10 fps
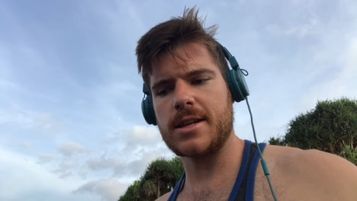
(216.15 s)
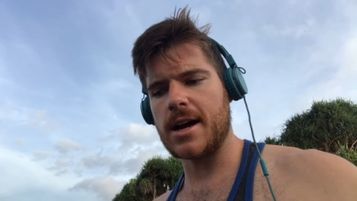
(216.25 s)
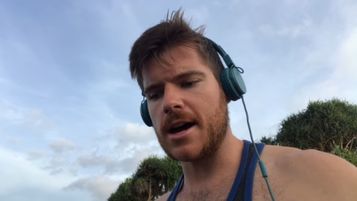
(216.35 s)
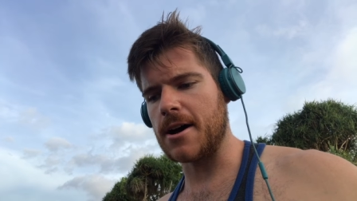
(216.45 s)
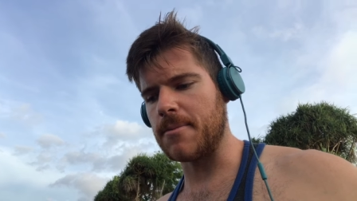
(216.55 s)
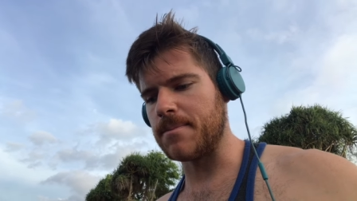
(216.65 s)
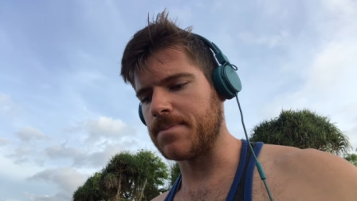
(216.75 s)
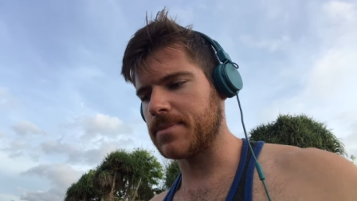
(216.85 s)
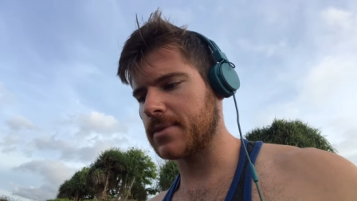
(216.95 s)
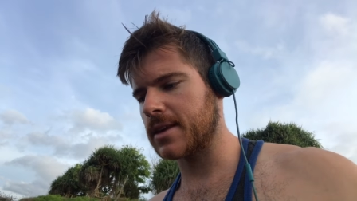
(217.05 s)

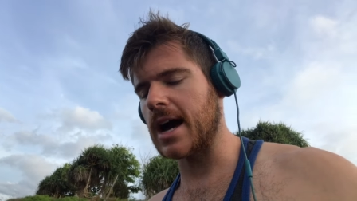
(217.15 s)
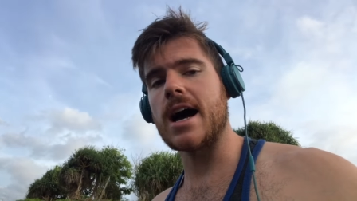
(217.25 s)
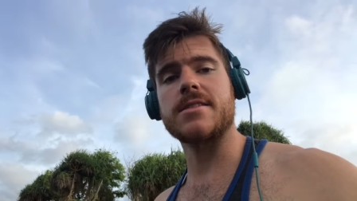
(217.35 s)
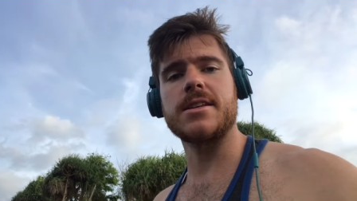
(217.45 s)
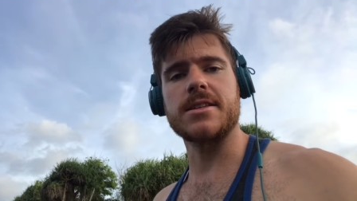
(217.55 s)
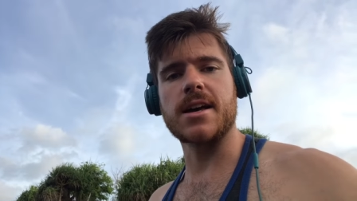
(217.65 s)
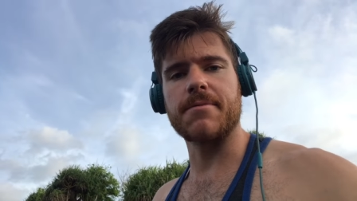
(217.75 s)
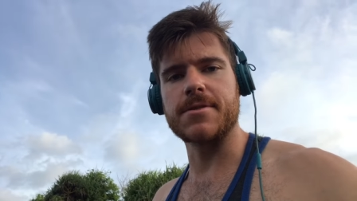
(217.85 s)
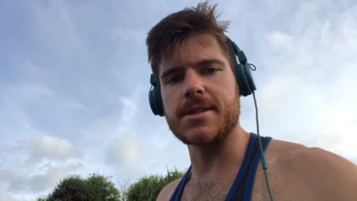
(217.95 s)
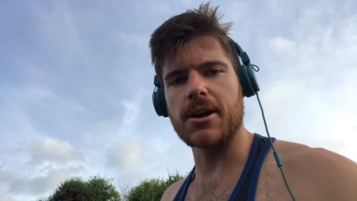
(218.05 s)
um, castings
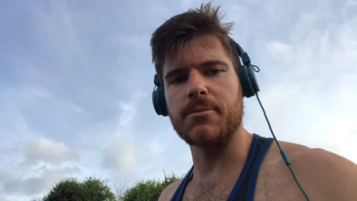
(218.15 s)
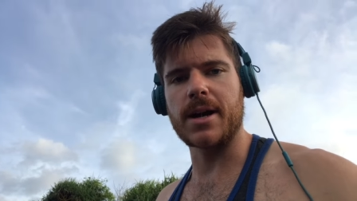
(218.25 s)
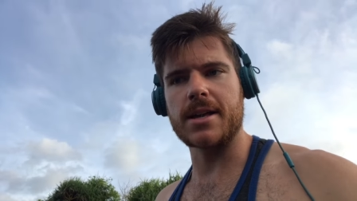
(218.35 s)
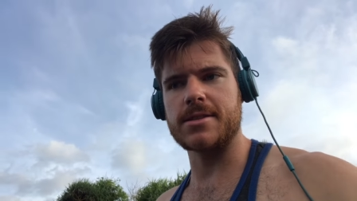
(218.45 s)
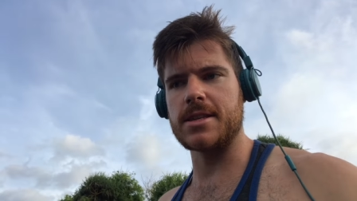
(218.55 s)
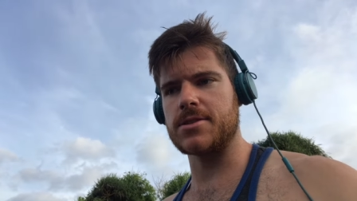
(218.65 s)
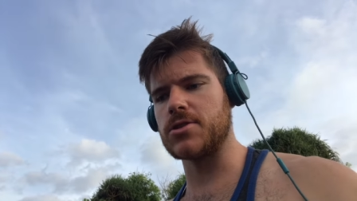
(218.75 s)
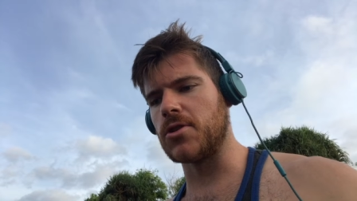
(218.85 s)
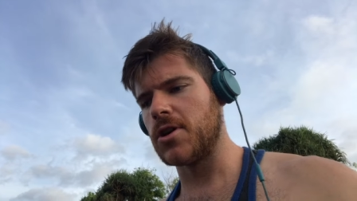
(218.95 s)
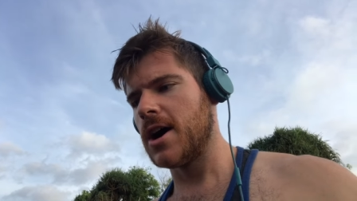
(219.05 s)
up for sale on my Etsy
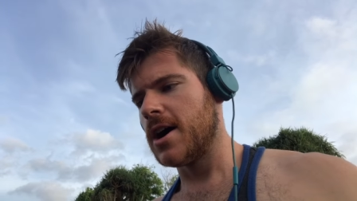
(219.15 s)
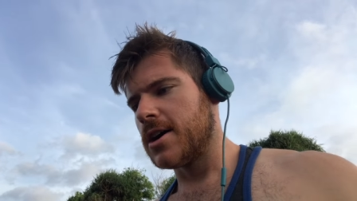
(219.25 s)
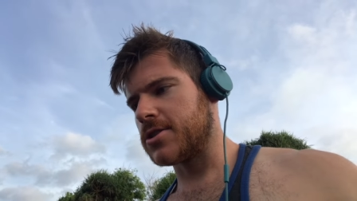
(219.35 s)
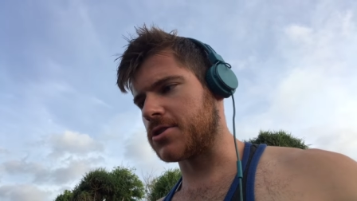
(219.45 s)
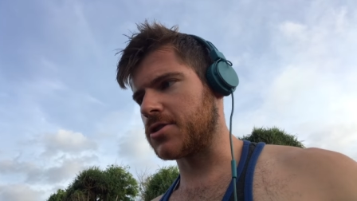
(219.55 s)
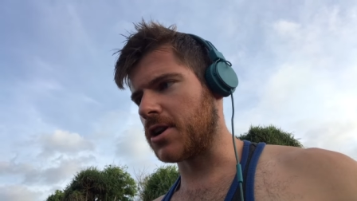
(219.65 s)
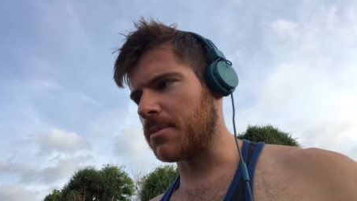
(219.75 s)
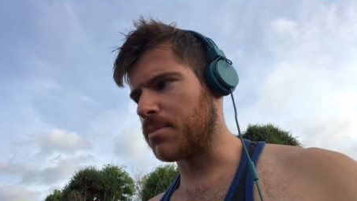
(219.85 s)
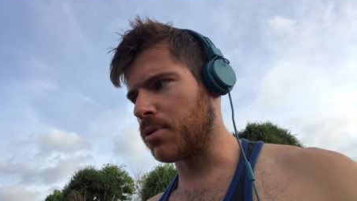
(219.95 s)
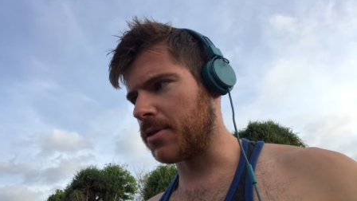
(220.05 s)
store. Just thought
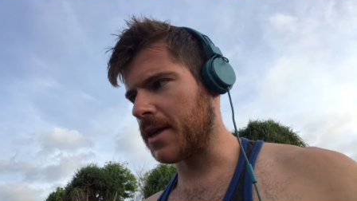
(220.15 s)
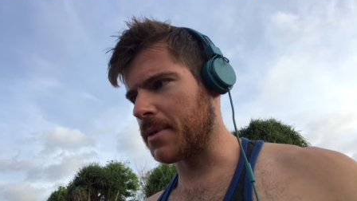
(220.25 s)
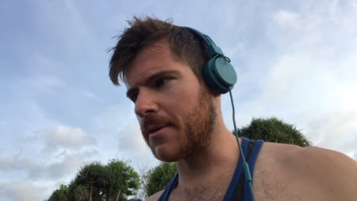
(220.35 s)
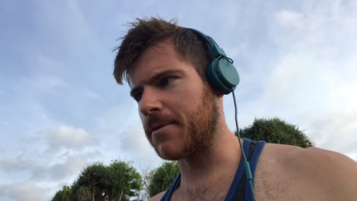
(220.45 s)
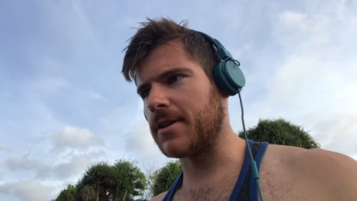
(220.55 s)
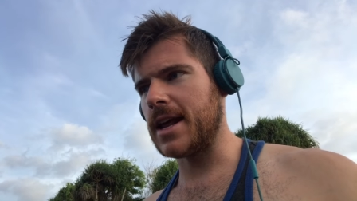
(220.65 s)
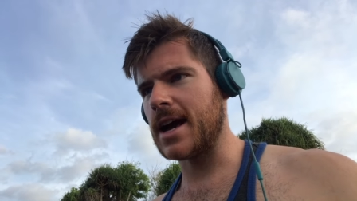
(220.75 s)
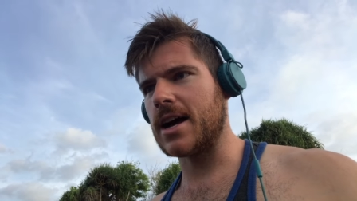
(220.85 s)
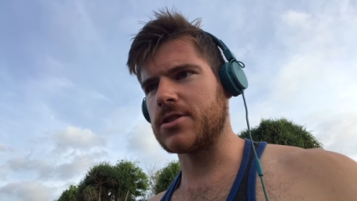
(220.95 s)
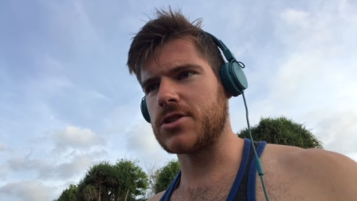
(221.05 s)
I'd put them up for
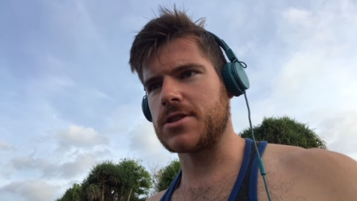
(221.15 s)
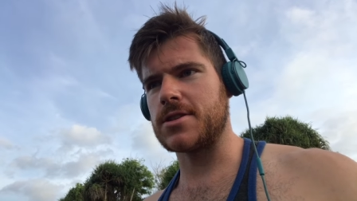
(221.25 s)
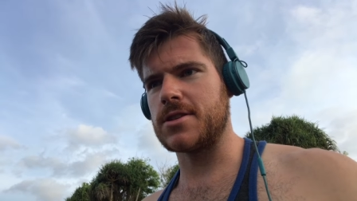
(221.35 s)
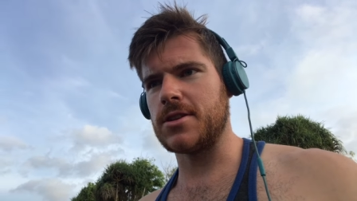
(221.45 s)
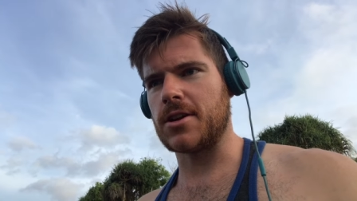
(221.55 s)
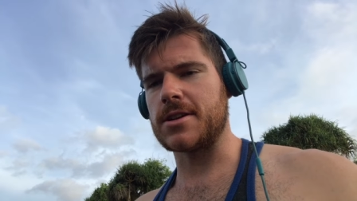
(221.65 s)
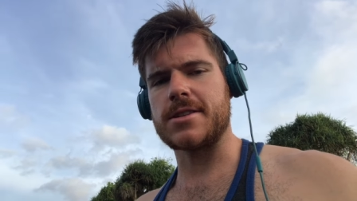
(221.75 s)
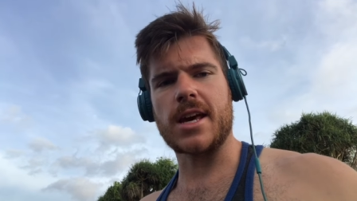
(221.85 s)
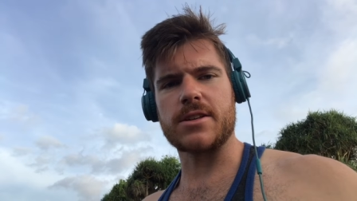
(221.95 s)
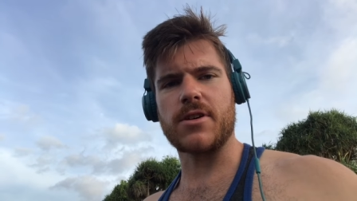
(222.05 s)
now, just you know, to
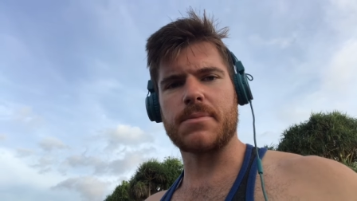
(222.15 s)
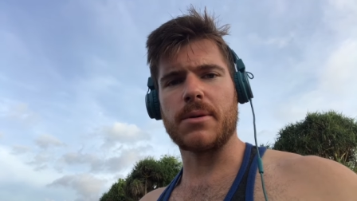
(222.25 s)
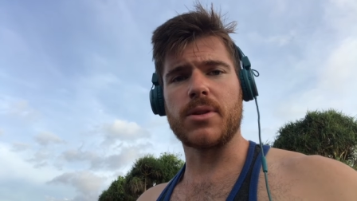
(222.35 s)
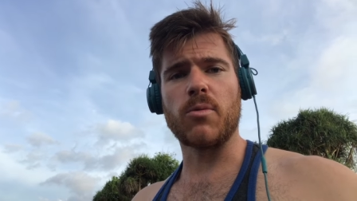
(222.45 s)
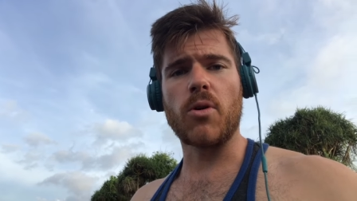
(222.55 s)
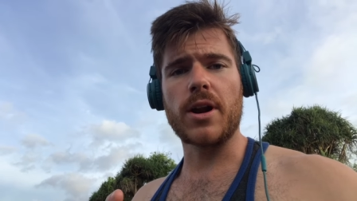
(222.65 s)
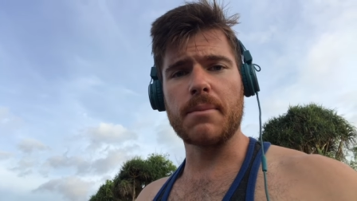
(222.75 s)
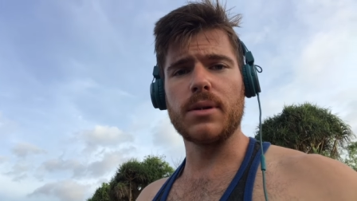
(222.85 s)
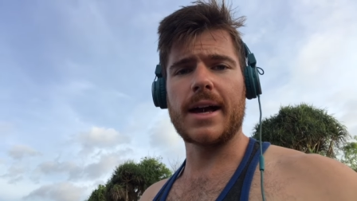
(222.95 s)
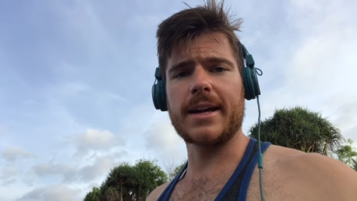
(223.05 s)
satisfy people that want
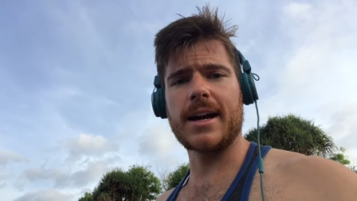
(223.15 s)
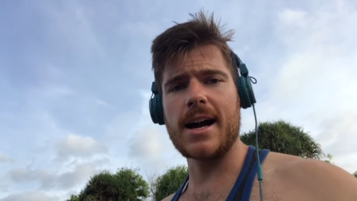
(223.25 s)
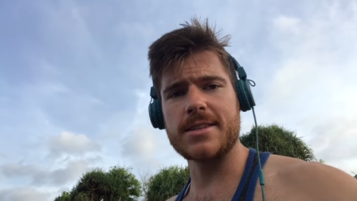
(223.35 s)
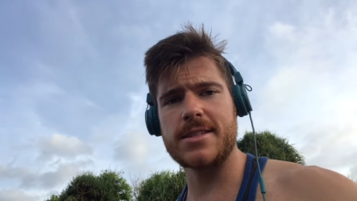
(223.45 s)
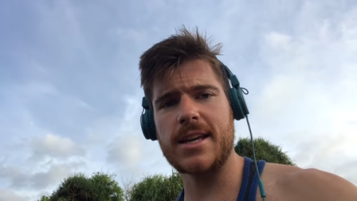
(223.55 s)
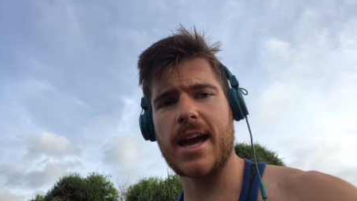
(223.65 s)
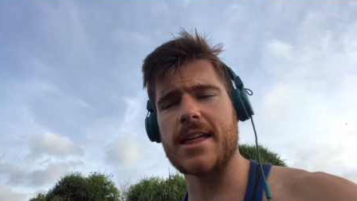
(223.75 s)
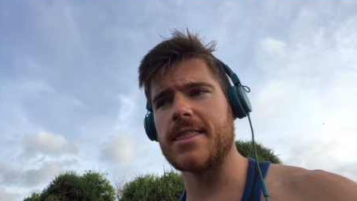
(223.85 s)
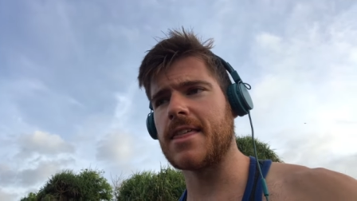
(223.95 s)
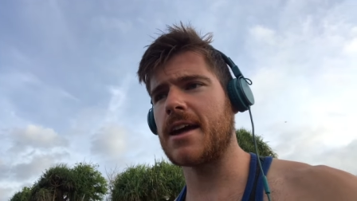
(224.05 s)
a blank casting,
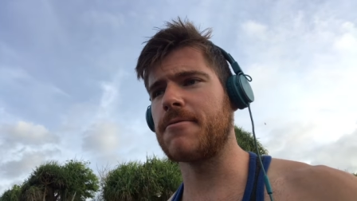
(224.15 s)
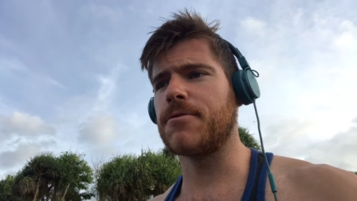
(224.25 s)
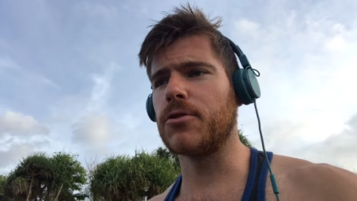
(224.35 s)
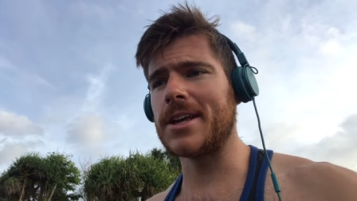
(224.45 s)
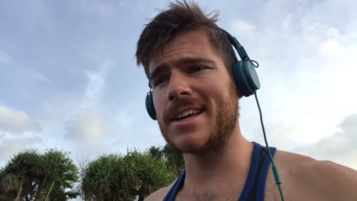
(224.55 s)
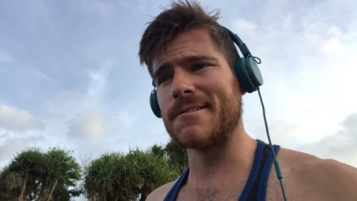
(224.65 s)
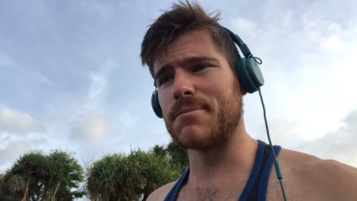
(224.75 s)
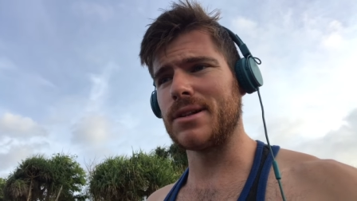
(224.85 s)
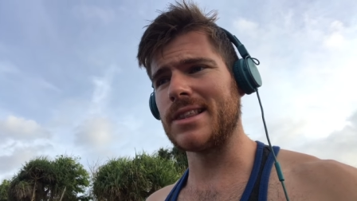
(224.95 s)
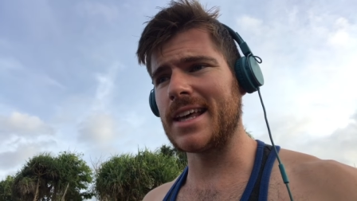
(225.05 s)
and then fully
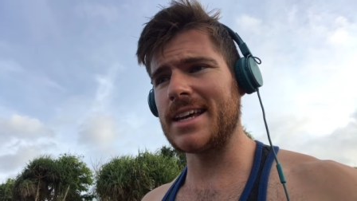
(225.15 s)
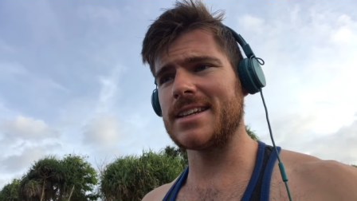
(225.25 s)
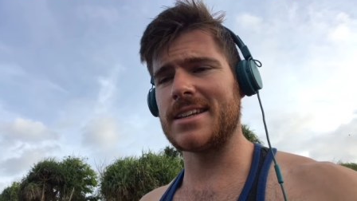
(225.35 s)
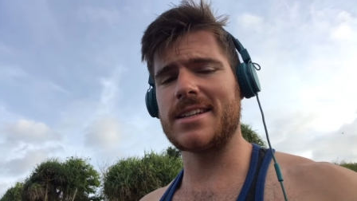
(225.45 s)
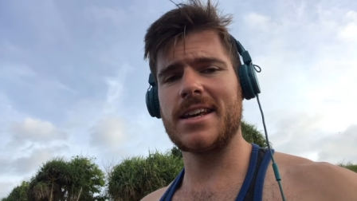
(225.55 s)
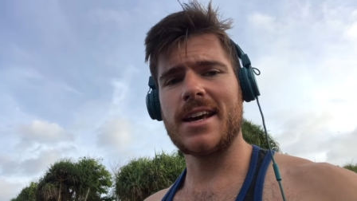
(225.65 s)
completed